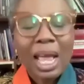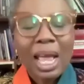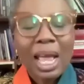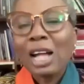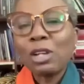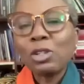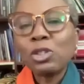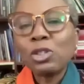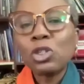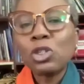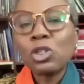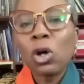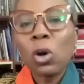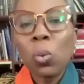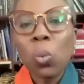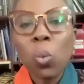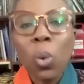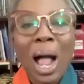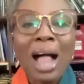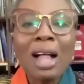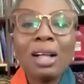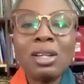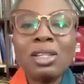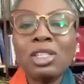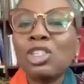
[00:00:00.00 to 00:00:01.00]
And so
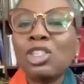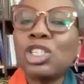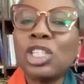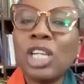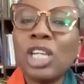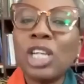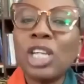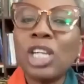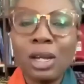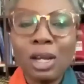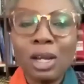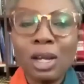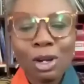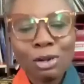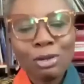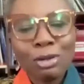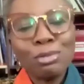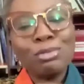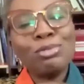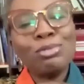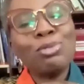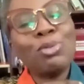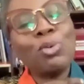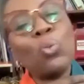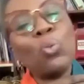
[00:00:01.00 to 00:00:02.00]
while she
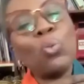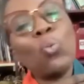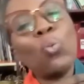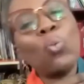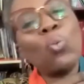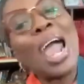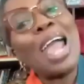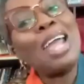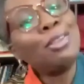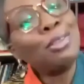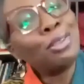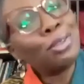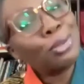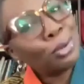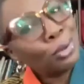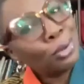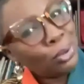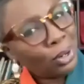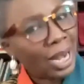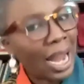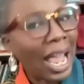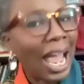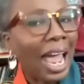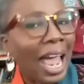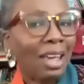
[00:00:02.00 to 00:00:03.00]
went
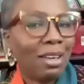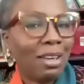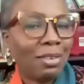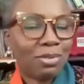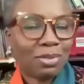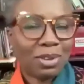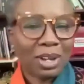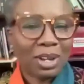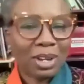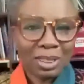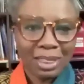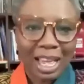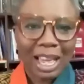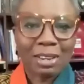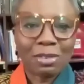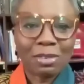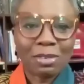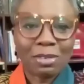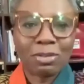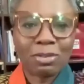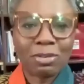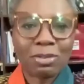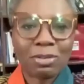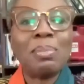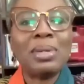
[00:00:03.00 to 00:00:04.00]
through life in that
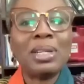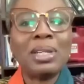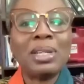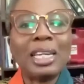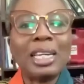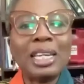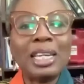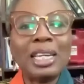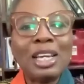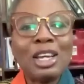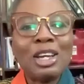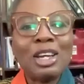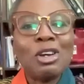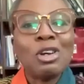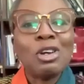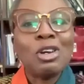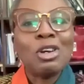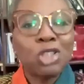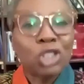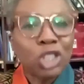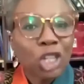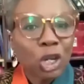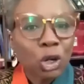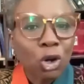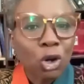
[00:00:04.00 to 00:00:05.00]
family,
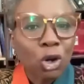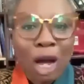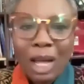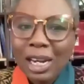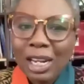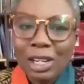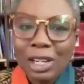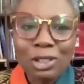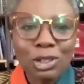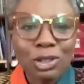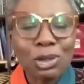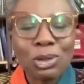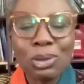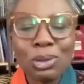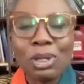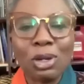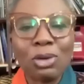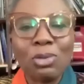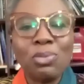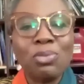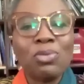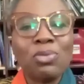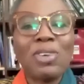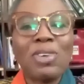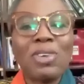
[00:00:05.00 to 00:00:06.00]
she got into
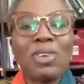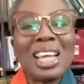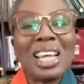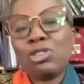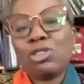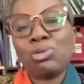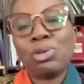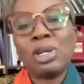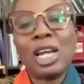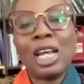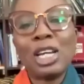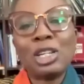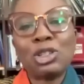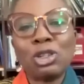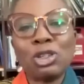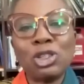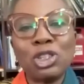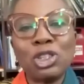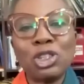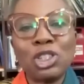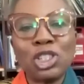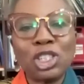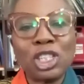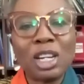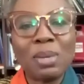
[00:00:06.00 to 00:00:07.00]
the first
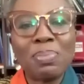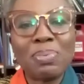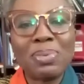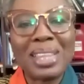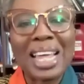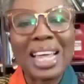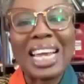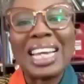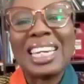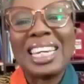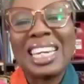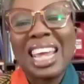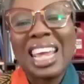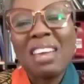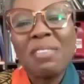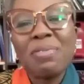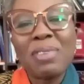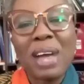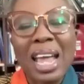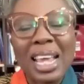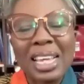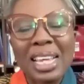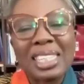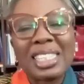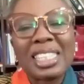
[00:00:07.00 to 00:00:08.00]
relationship that gave
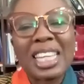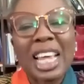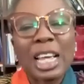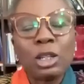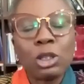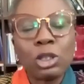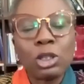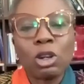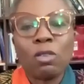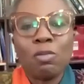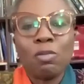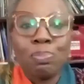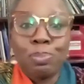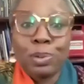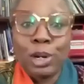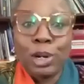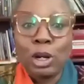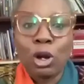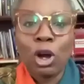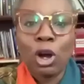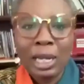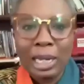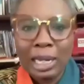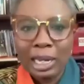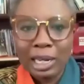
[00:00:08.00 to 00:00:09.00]
her a sense of
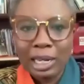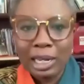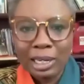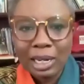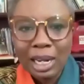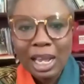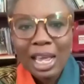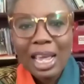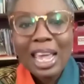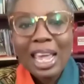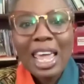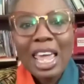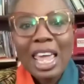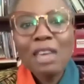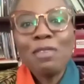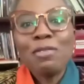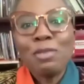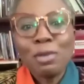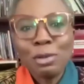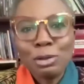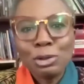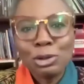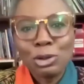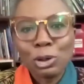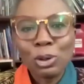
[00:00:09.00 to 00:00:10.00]
belonging,
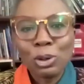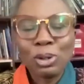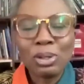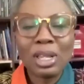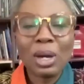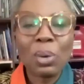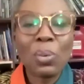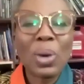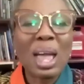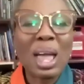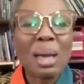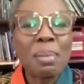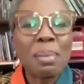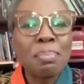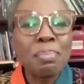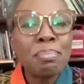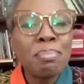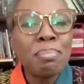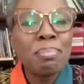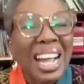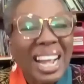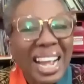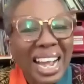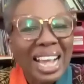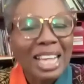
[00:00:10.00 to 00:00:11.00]
even though there were
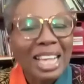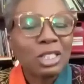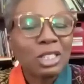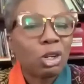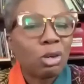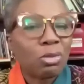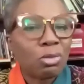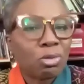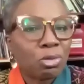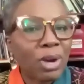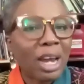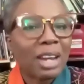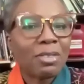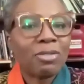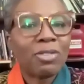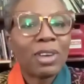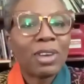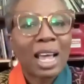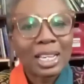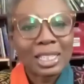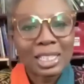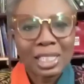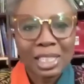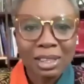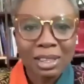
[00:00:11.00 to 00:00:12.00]
markers of red
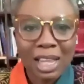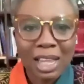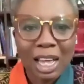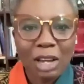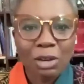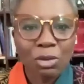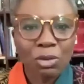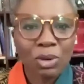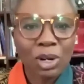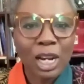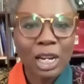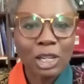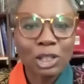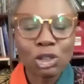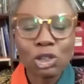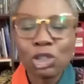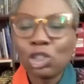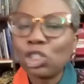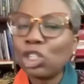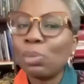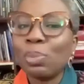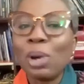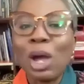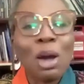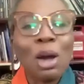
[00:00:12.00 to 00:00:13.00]
flags in that
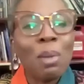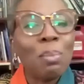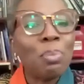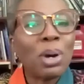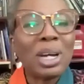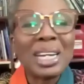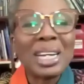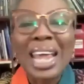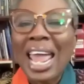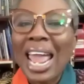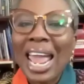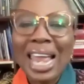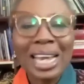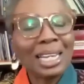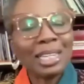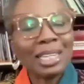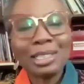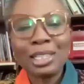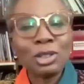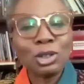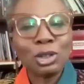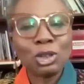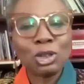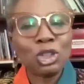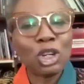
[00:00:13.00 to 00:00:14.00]
relationship. But
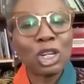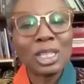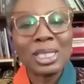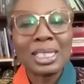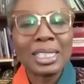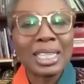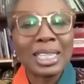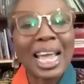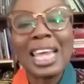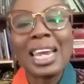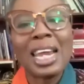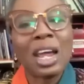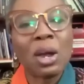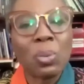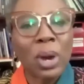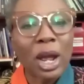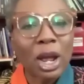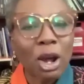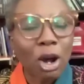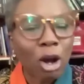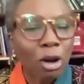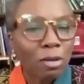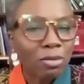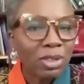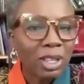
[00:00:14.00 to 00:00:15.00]
anything to just get
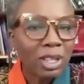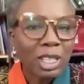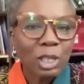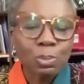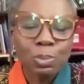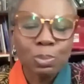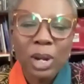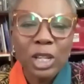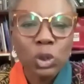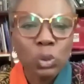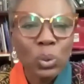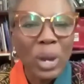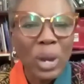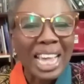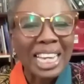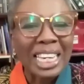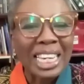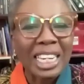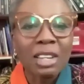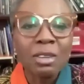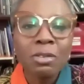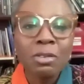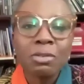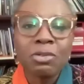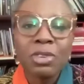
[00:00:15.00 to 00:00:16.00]
away of this place where I
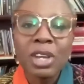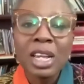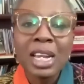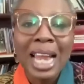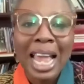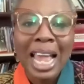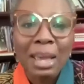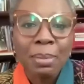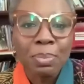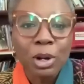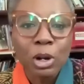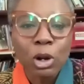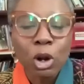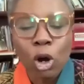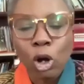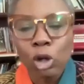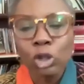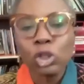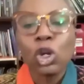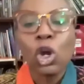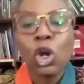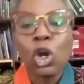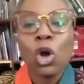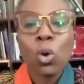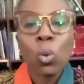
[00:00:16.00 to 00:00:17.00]
didn't feel I
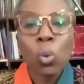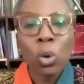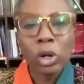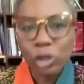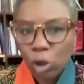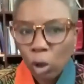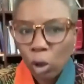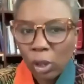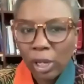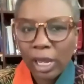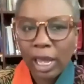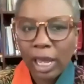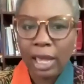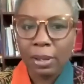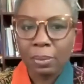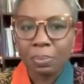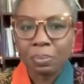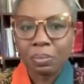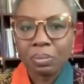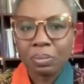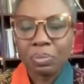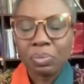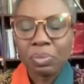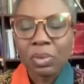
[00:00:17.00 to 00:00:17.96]
belonged was okay.